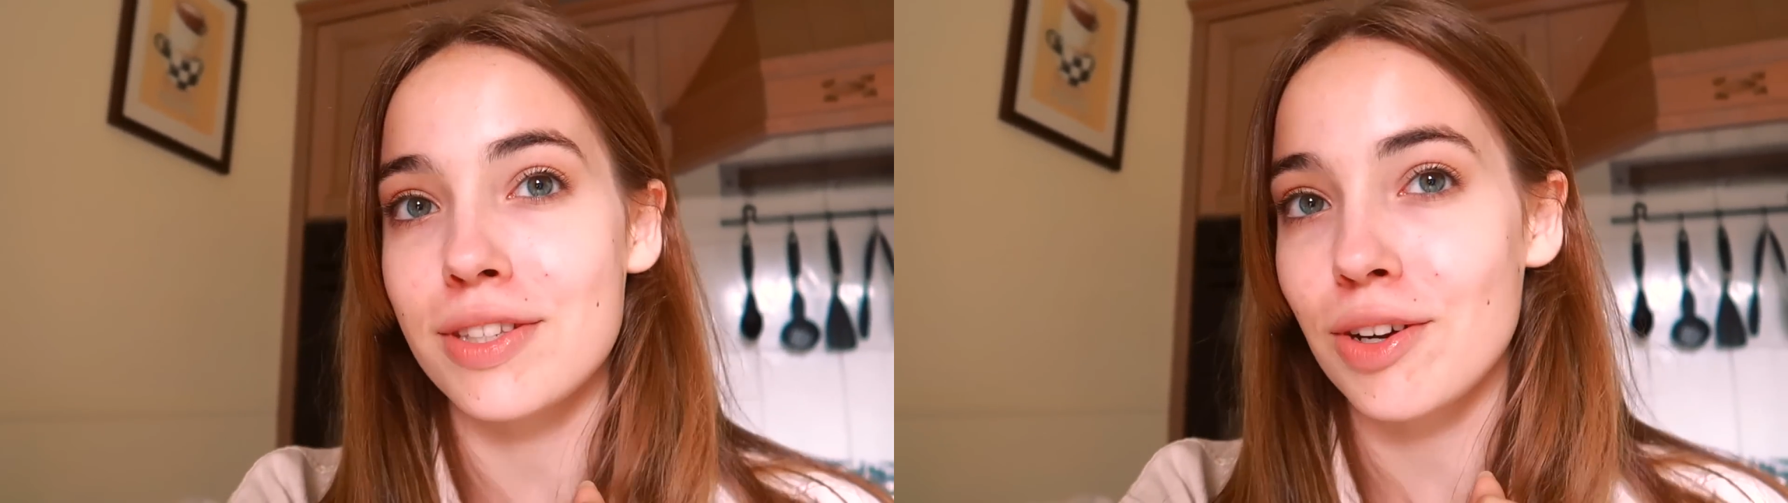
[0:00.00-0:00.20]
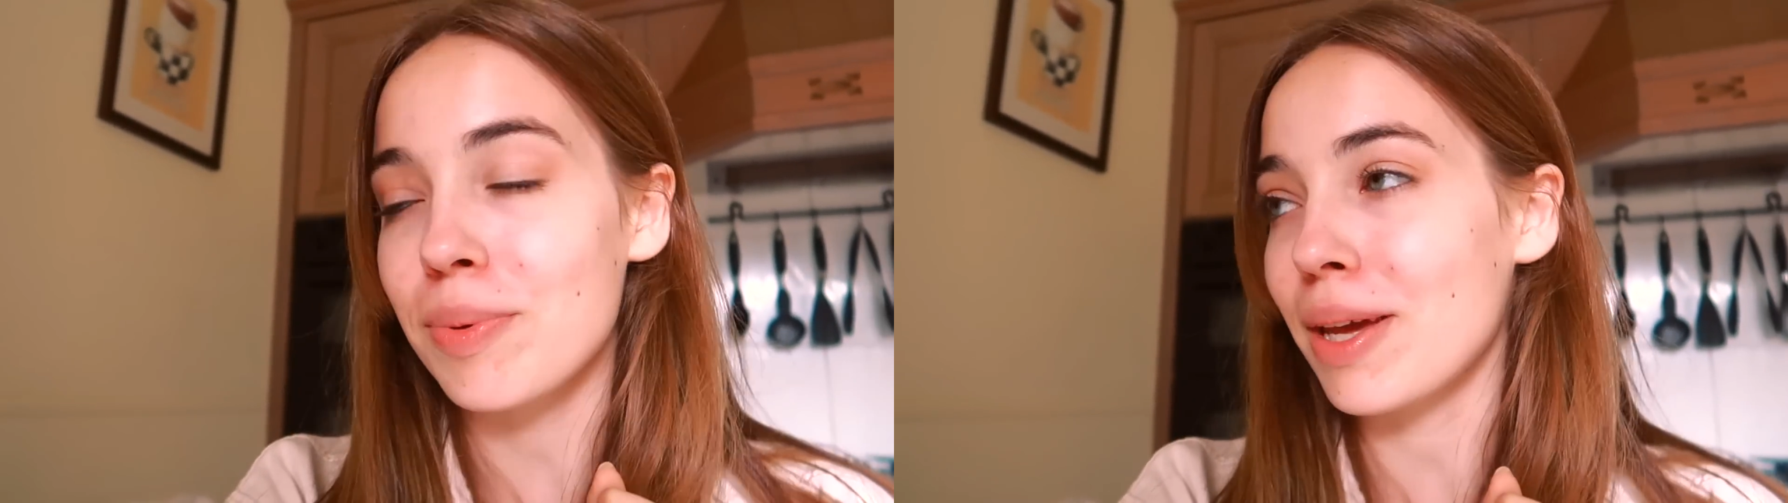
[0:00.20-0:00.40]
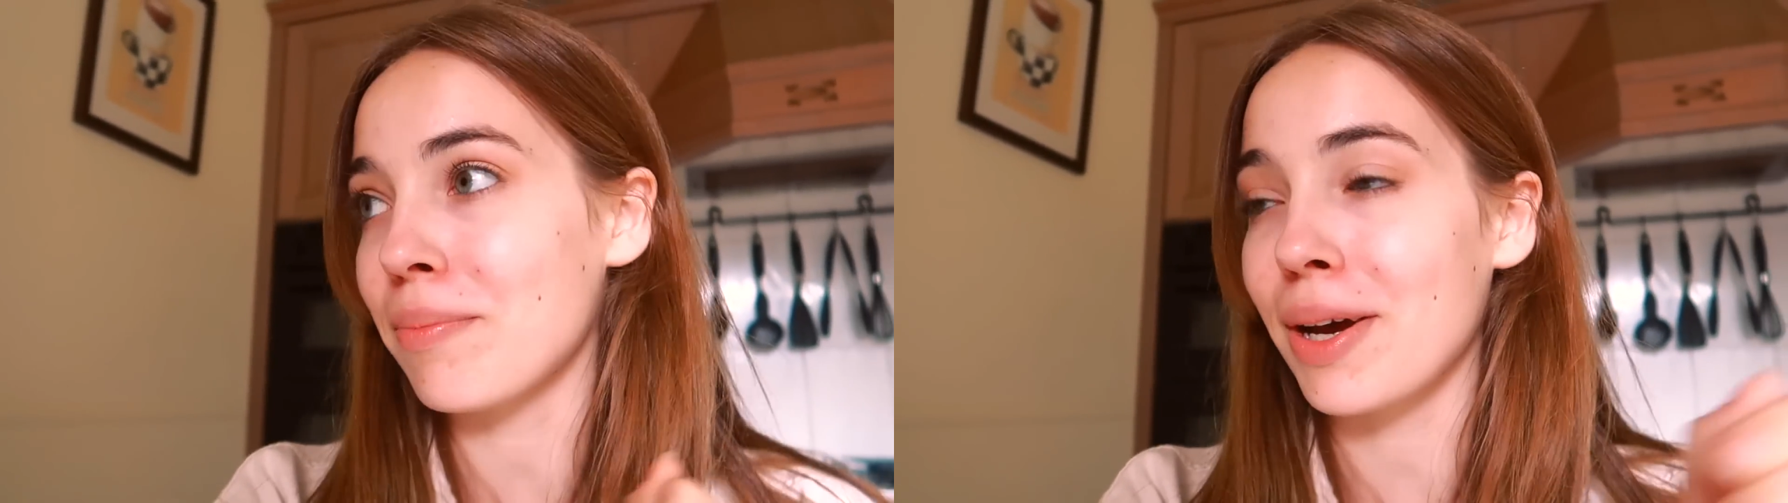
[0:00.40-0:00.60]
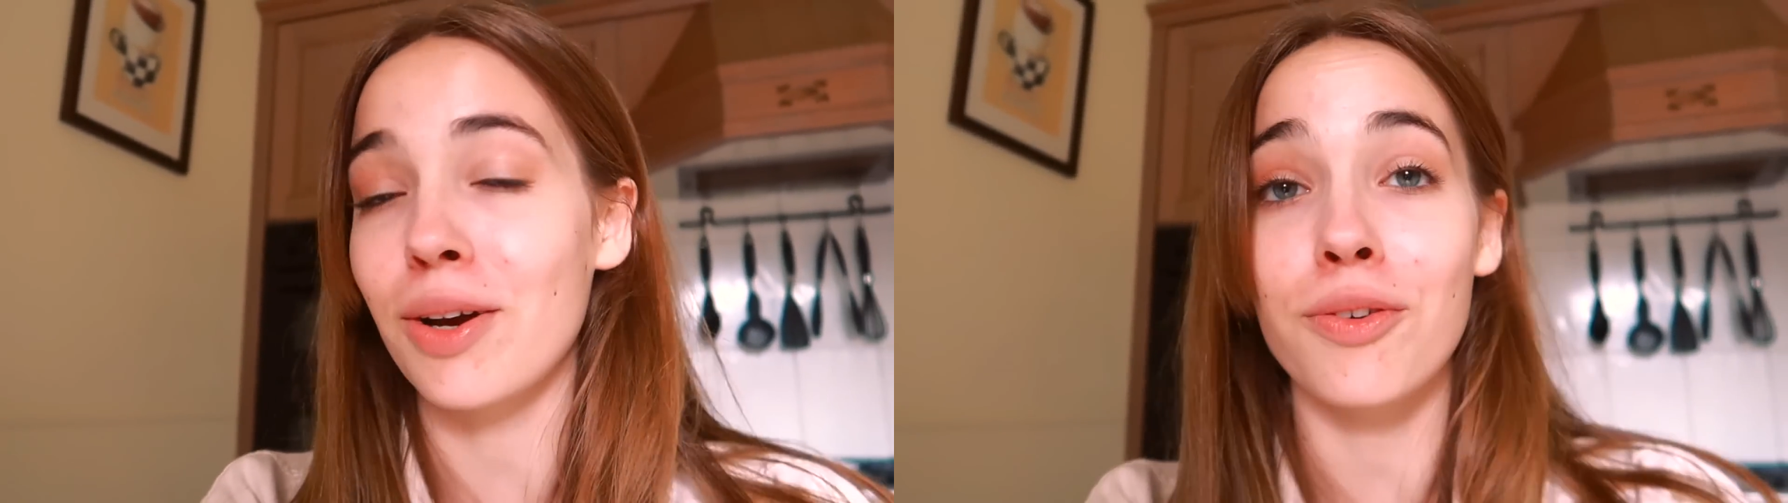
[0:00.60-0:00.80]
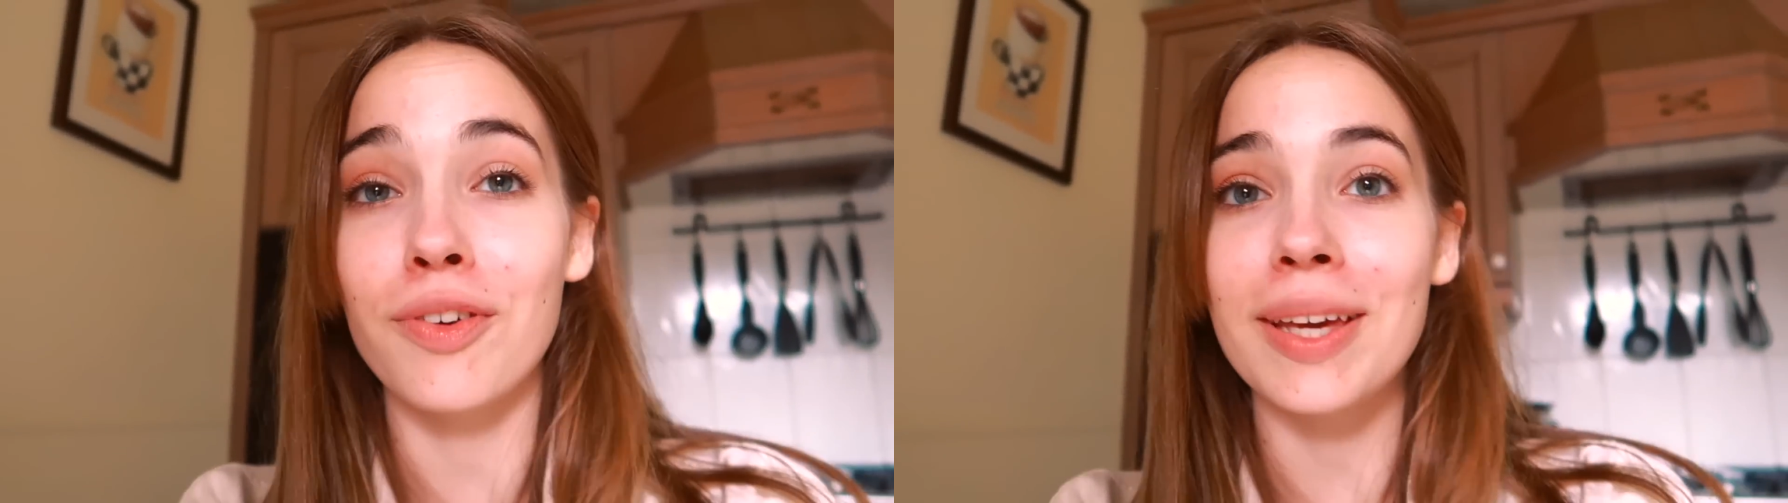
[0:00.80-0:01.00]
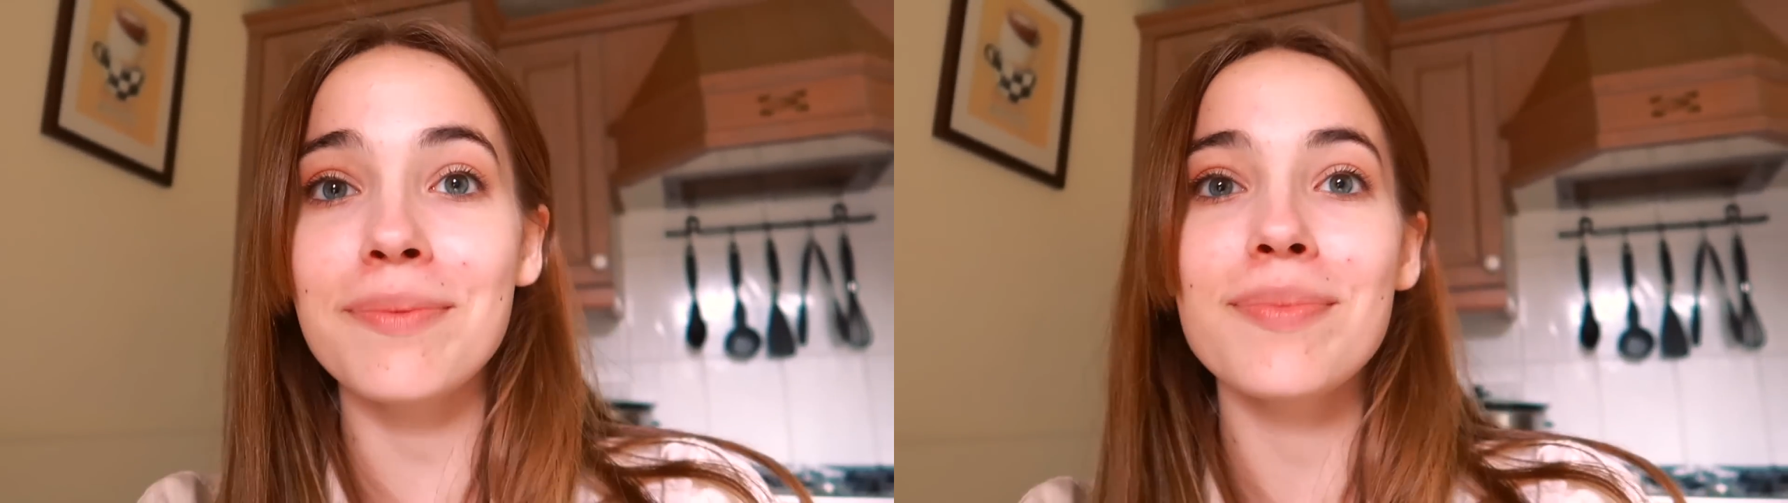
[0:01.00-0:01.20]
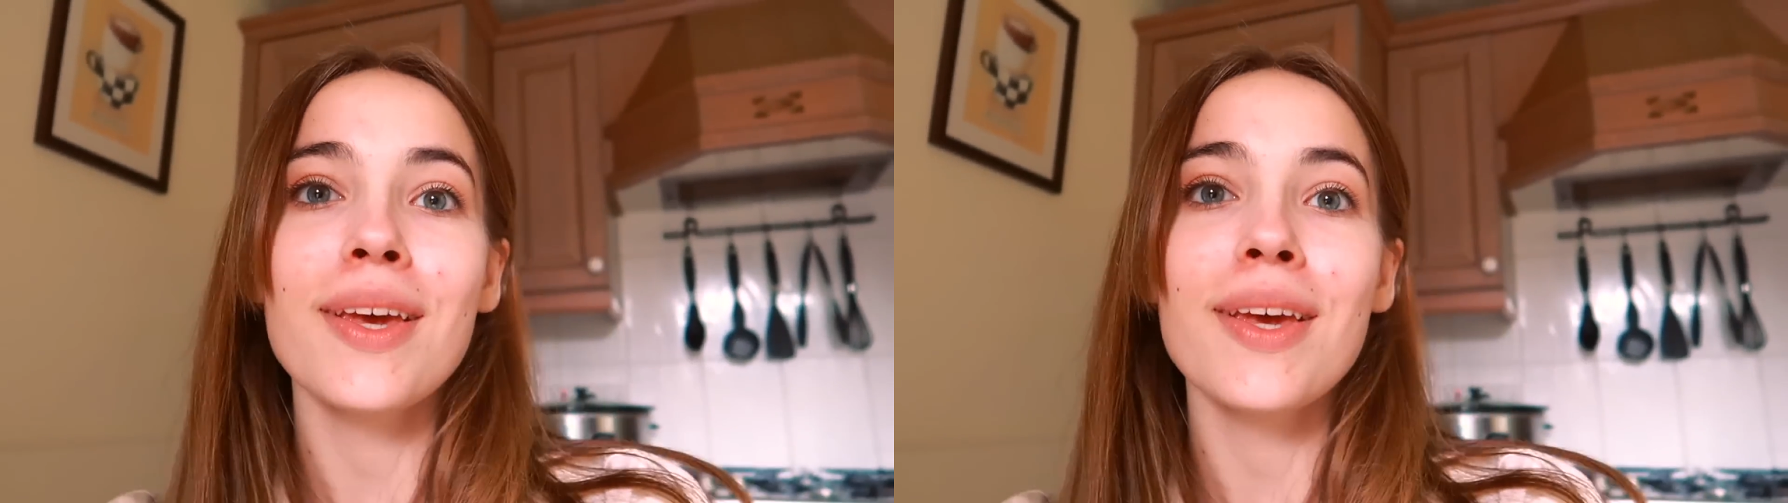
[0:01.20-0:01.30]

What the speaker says: syrup in my coffee.